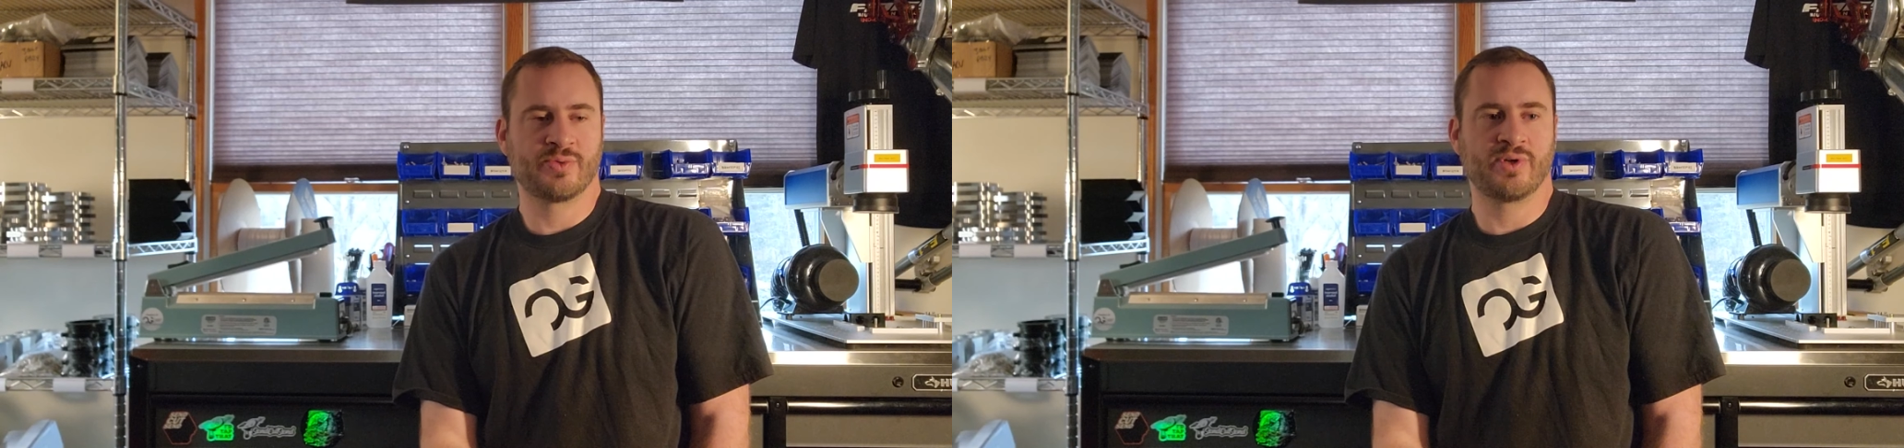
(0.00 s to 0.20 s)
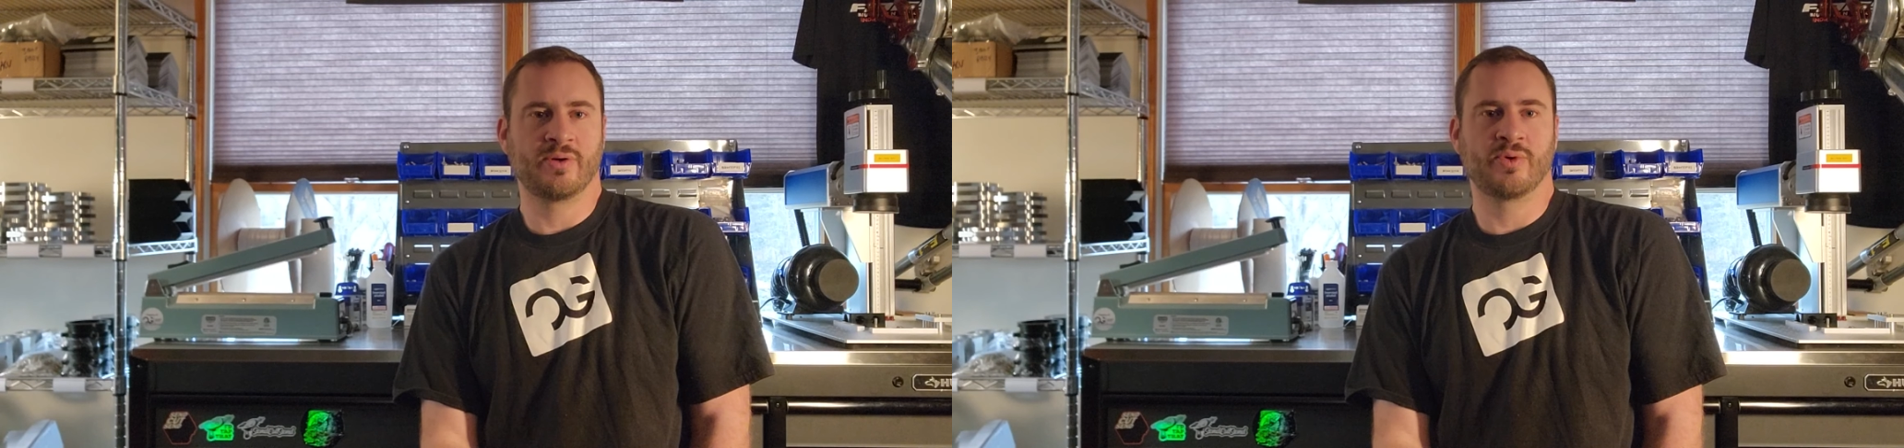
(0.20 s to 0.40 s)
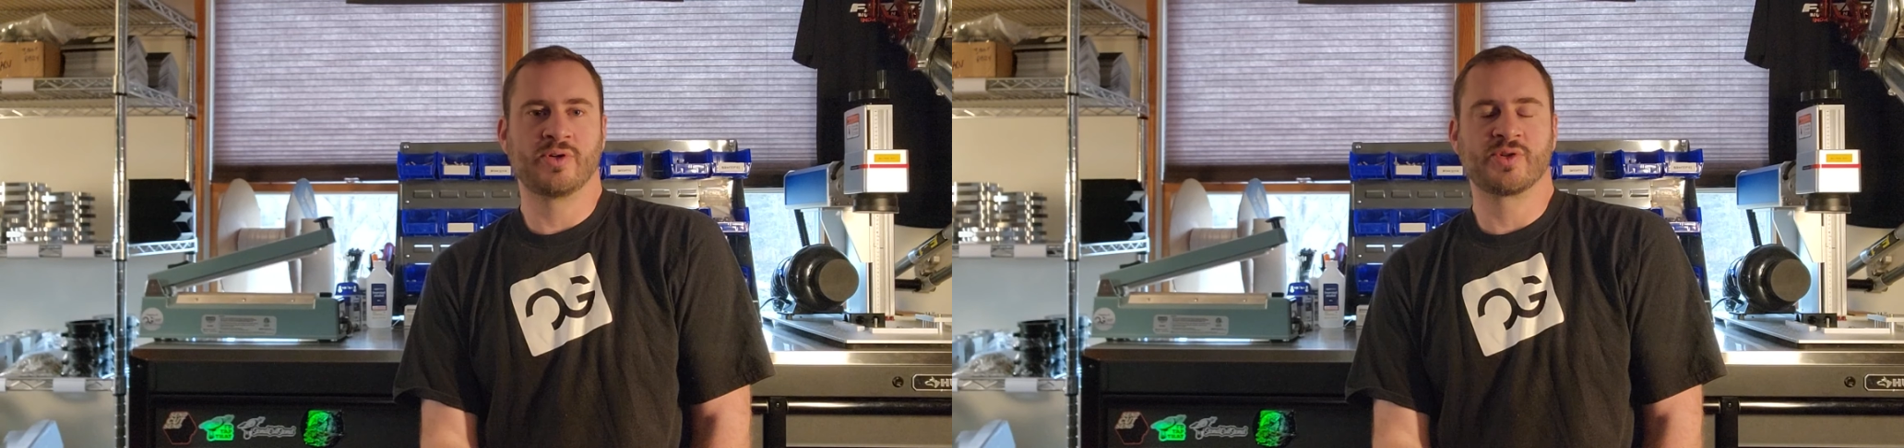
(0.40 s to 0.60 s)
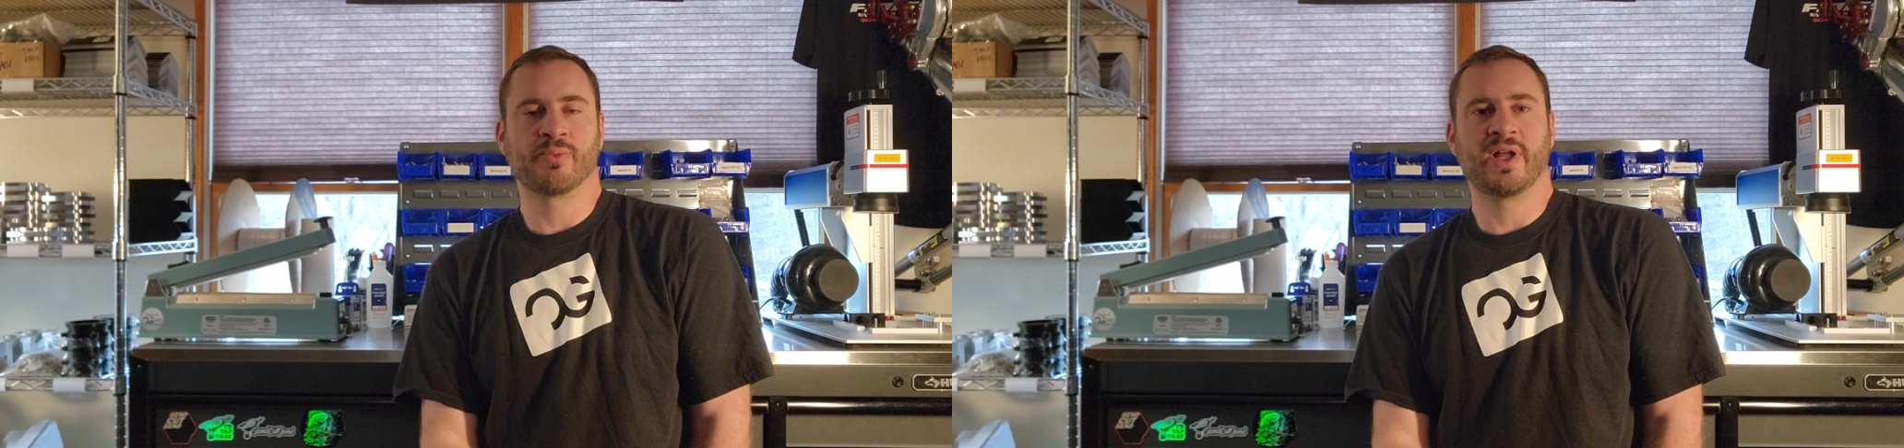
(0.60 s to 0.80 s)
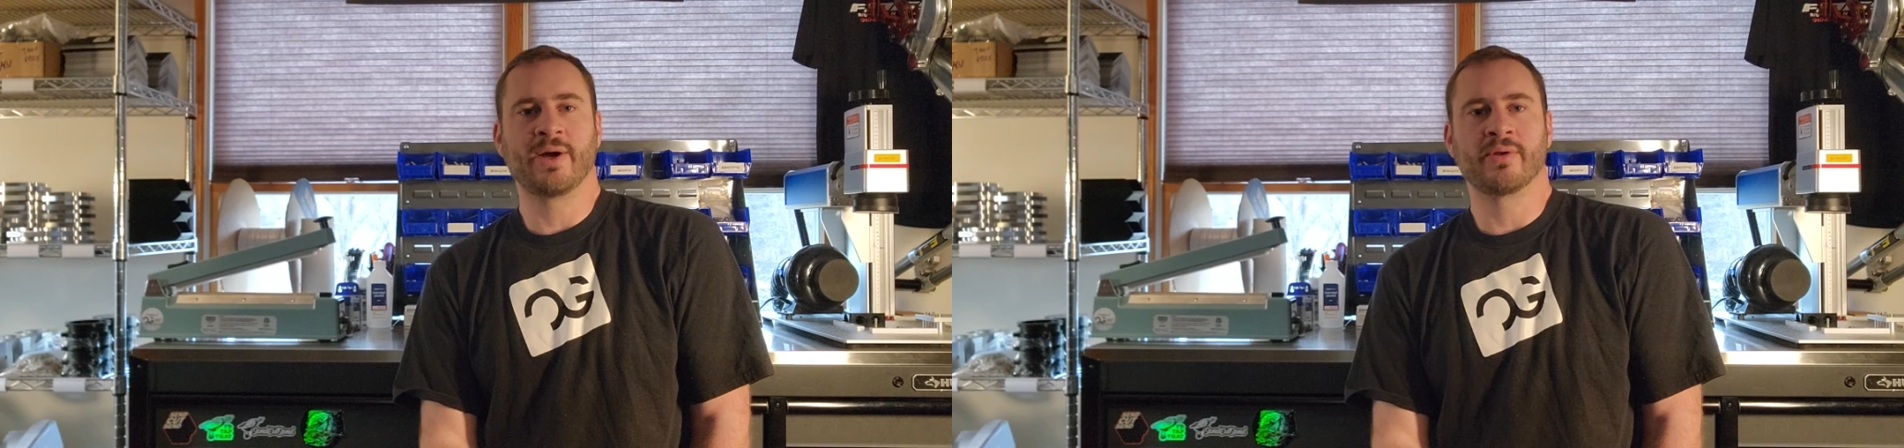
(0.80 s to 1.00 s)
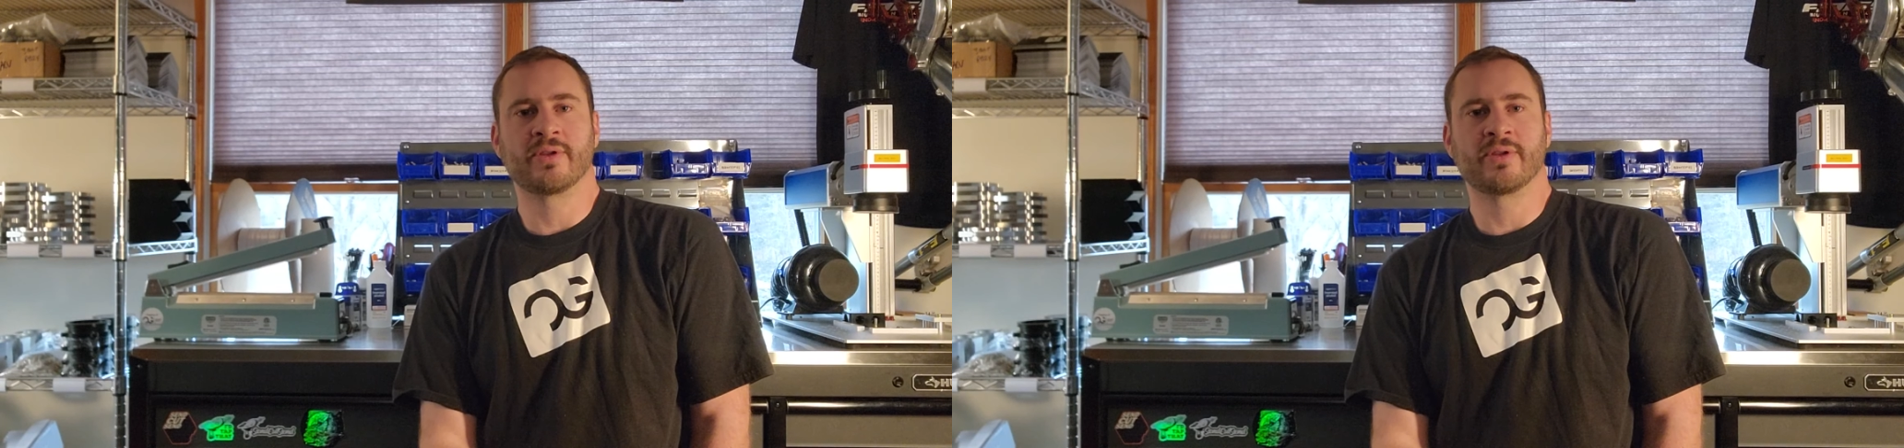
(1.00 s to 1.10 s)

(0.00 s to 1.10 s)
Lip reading: we supply with the